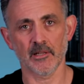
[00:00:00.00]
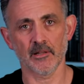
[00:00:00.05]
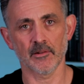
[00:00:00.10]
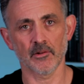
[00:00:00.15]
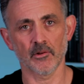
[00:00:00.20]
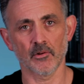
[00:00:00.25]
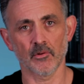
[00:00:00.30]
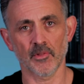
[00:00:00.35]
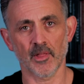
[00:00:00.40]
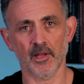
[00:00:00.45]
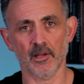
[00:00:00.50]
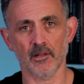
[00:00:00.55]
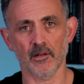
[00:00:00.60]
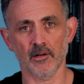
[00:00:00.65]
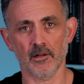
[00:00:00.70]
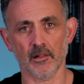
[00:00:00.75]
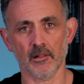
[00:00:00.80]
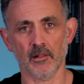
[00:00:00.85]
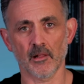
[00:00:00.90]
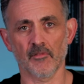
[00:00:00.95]
and all that
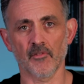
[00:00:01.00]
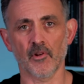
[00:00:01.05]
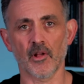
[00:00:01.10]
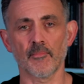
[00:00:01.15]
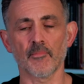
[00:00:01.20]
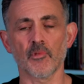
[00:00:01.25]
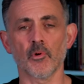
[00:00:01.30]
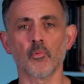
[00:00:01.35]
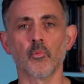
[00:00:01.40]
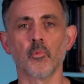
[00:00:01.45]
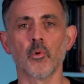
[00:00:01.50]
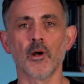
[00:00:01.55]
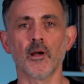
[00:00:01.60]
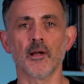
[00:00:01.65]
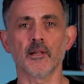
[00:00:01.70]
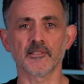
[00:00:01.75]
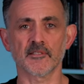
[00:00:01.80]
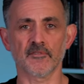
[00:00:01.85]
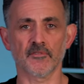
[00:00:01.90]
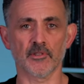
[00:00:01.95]
kind of stuff i'm the
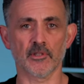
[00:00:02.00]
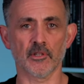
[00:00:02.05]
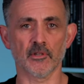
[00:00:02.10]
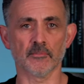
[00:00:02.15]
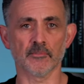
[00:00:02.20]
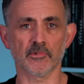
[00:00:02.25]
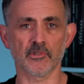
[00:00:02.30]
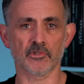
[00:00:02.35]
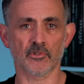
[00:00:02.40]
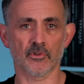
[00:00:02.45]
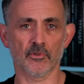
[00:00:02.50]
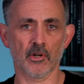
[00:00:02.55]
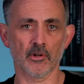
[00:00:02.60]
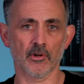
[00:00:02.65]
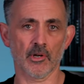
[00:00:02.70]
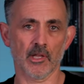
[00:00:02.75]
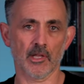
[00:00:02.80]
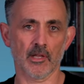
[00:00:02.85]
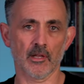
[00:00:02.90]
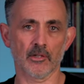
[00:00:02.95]
worst for doom
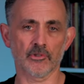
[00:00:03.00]
scrolling